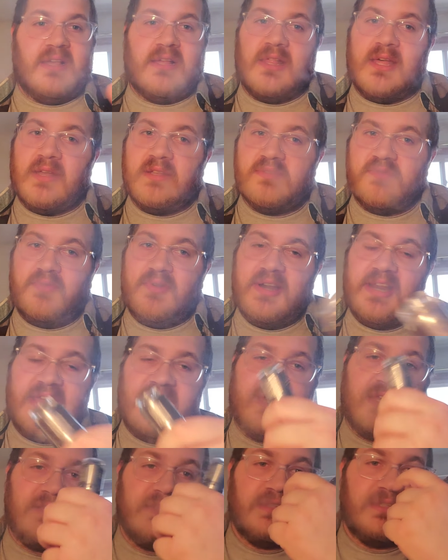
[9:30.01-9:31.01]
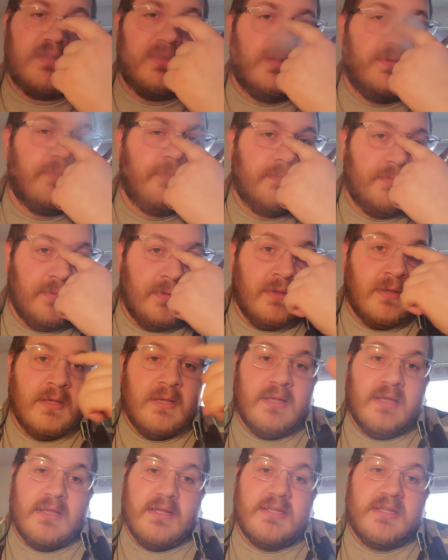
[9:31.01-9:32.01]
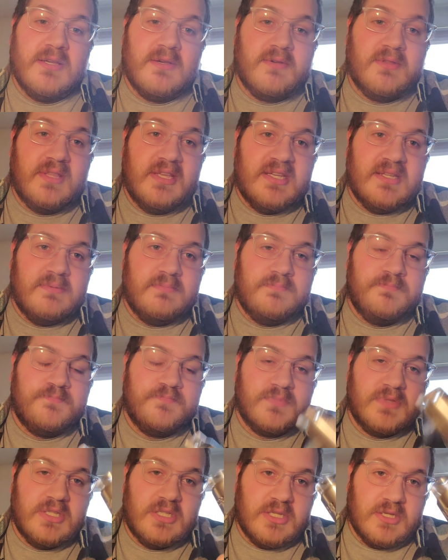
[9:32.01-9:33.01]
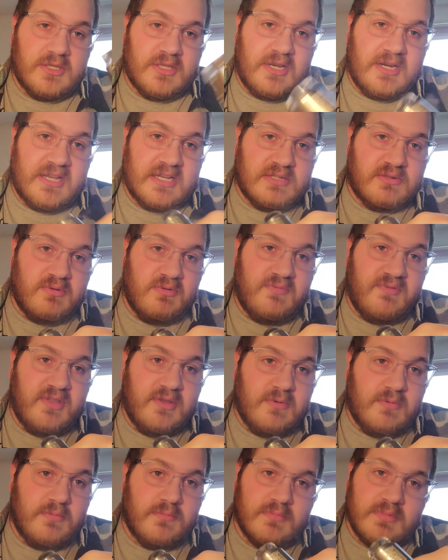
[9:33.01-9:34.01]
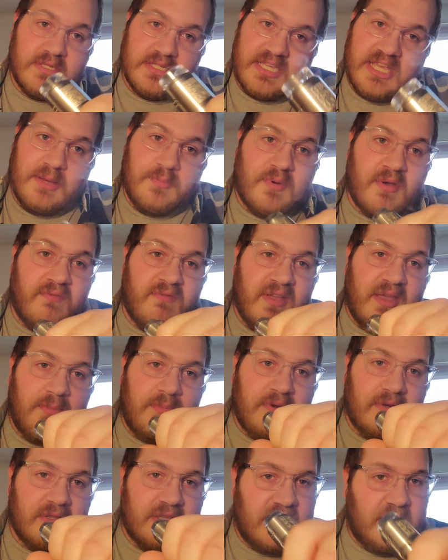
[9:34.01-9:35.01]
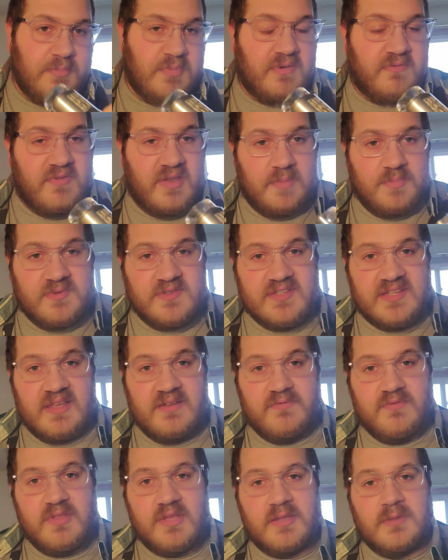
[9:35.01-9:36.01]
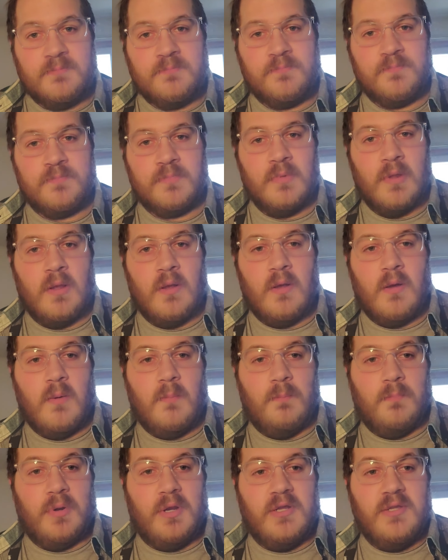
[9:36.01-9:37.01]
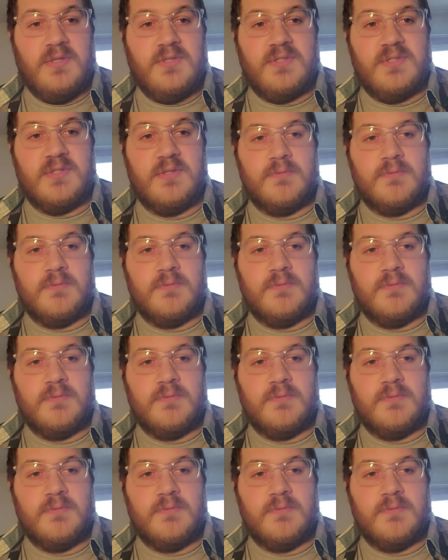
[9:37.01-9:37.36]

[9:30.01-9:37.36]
Clouds for days. Till then, till the next review, let's keep on vaping and keep on vaping safely. Peace.